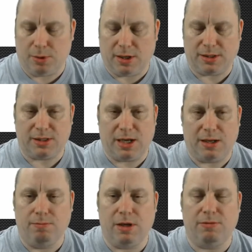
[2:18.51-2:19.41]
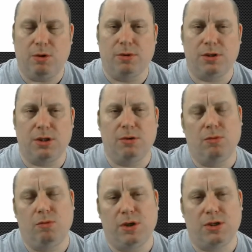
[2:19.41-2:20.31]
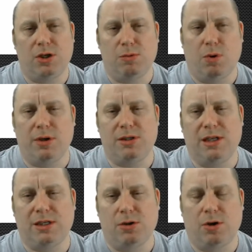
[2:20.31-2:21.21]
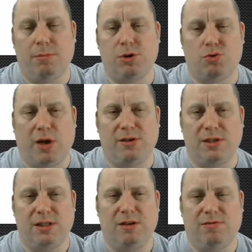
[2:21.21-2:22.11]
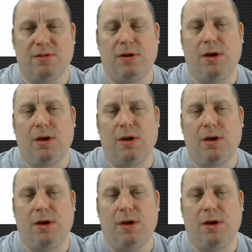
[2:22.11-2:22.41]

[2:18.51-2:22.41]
But as I say, if you want to research more into this, look up transitive